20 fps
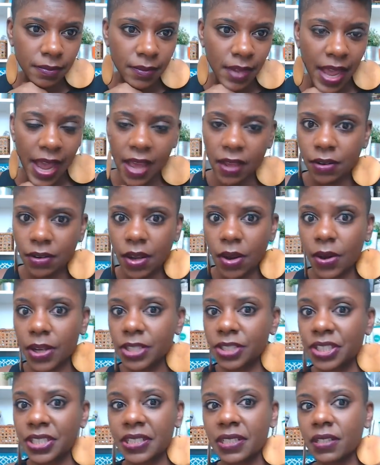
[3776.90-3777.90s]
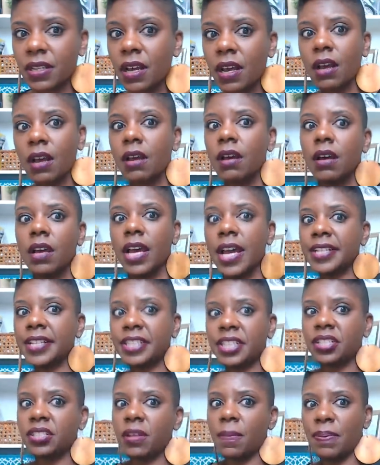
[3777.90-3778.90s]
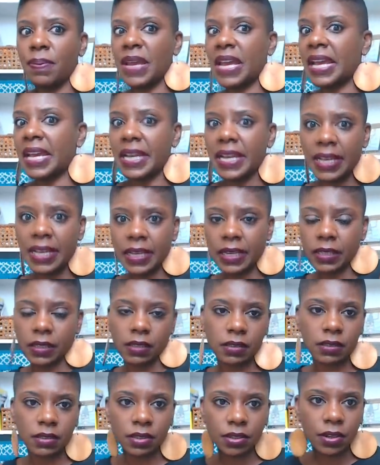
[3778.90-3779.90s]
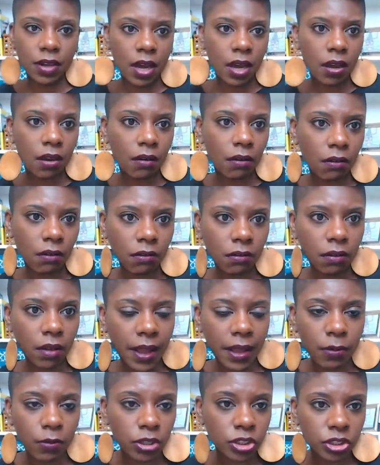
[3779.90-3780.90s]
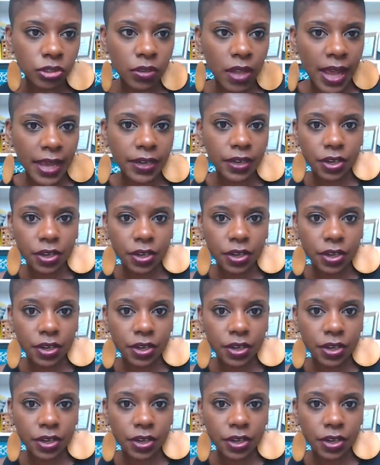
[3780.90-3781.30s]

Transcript: I don't know. It just depends, you know, like what you like to